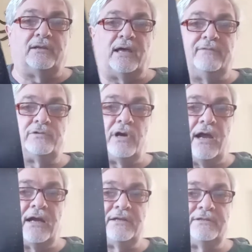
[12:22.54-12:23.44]
live
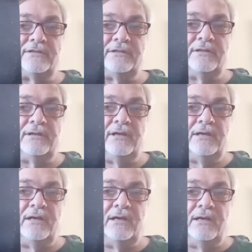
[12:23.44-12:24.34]
tracks
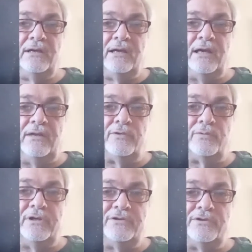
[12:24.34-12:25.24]
and
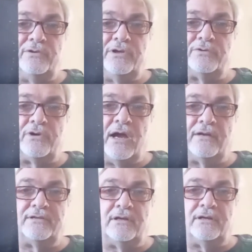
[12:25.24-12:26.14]
3 studio
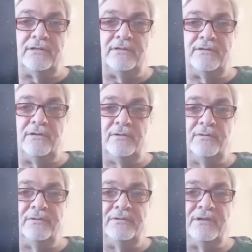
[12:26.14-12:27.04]
tracks on it.
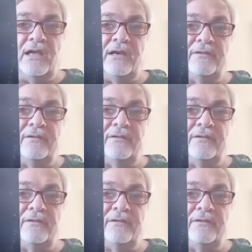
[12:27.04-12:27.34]
So it's kind